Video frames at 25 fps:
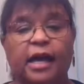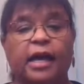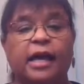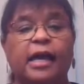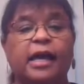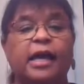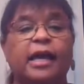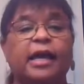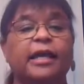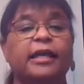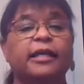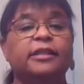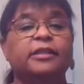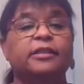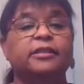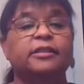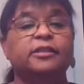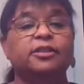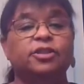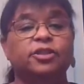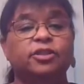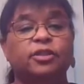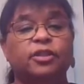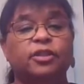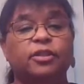I
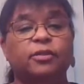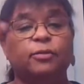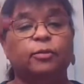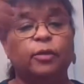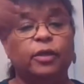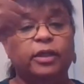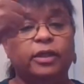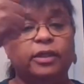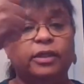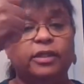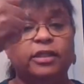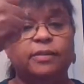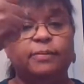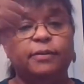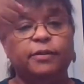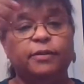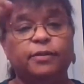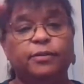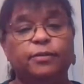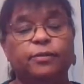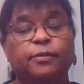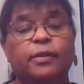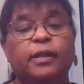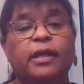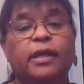took a wooden
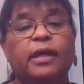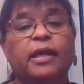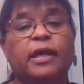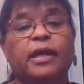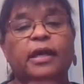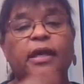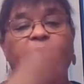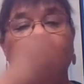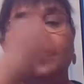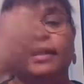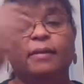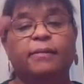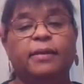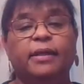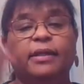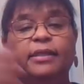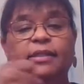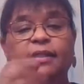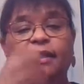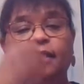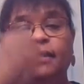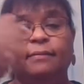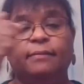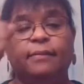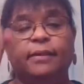spoon and I
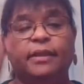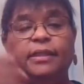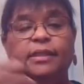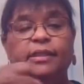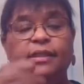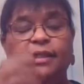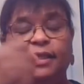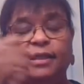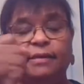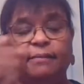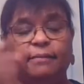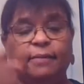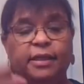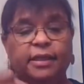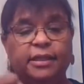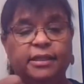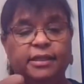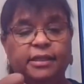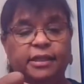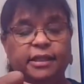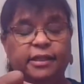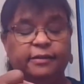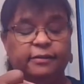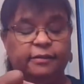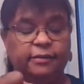mixed it and mixed it and
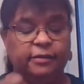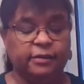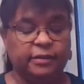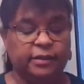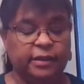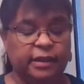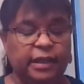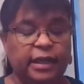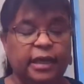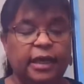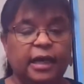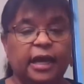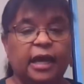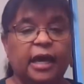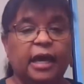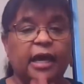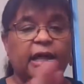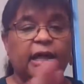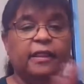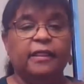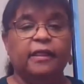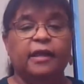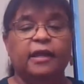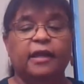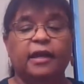mixed it.
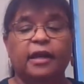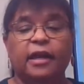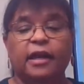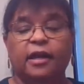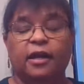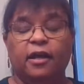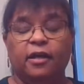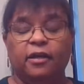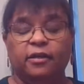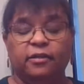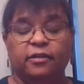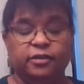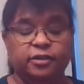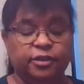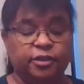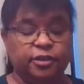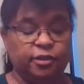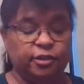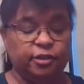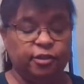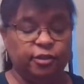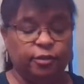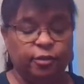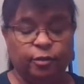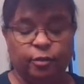And then I
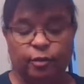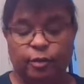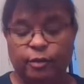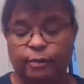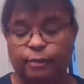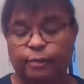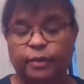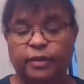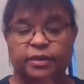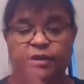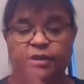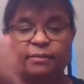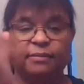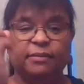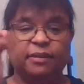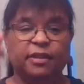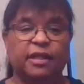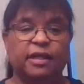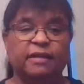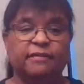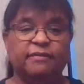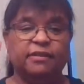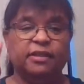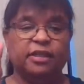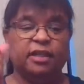also put some
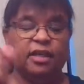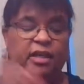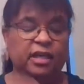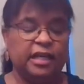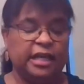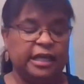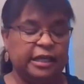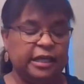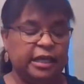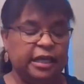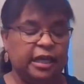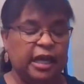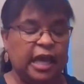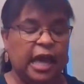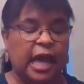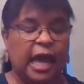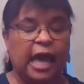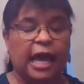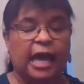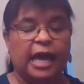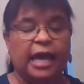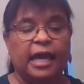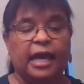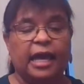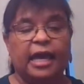gloves on
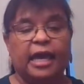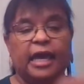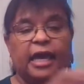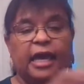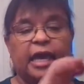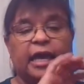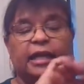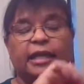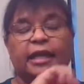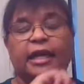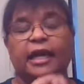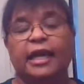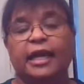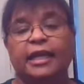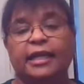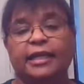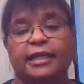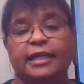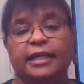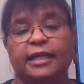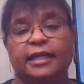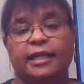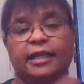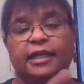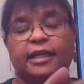and I
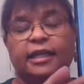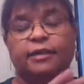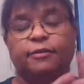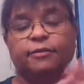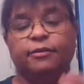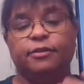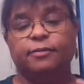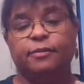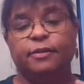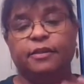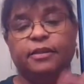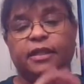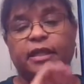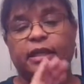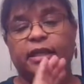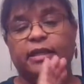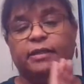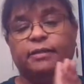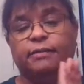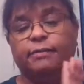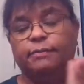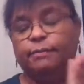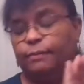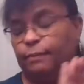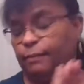kneaded it, which means
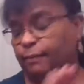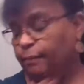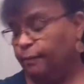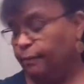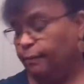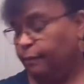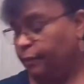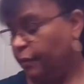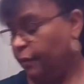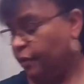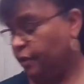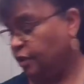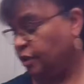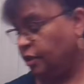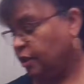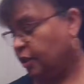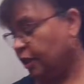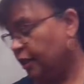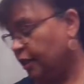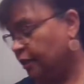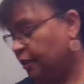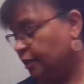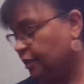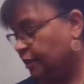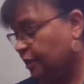I pushed
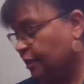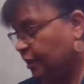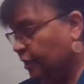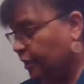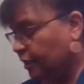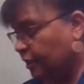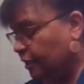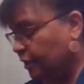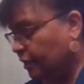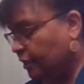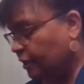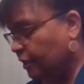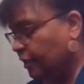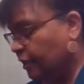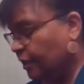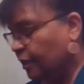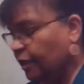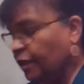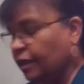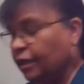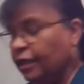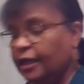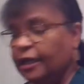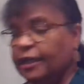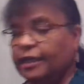against it
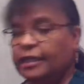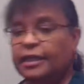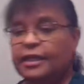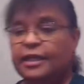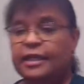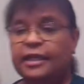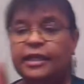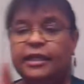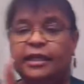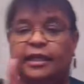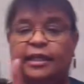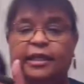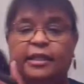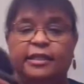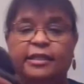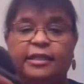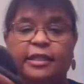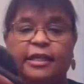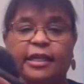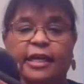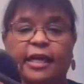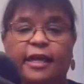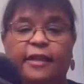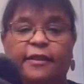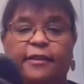and kneaded it
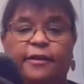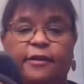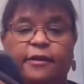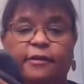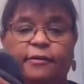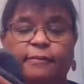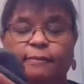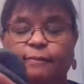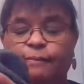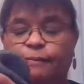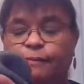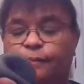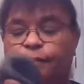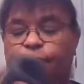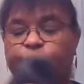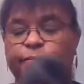together